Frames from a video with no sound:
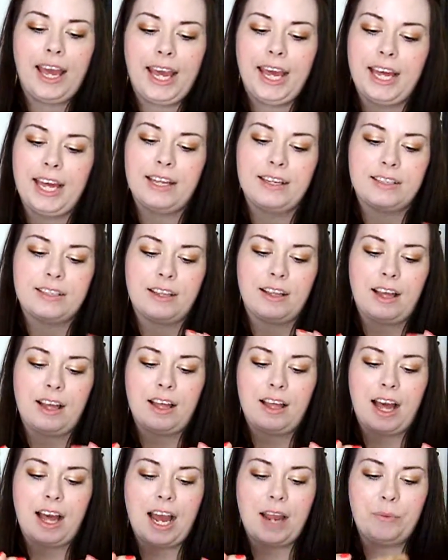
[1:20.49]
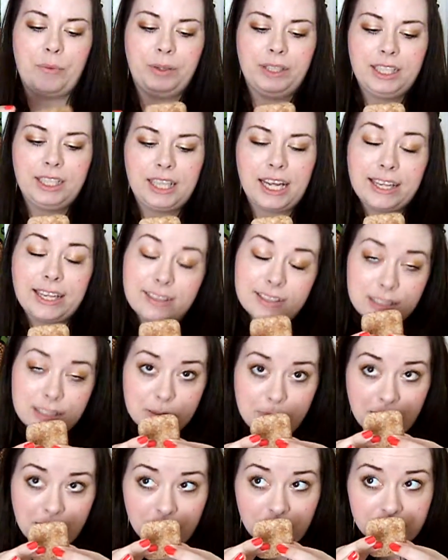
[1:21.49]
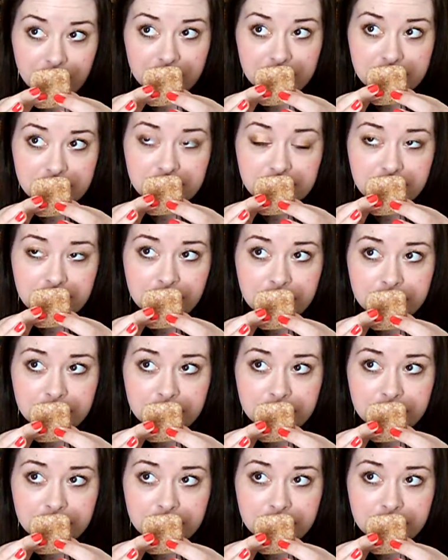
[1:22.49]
and I really like the smell of this.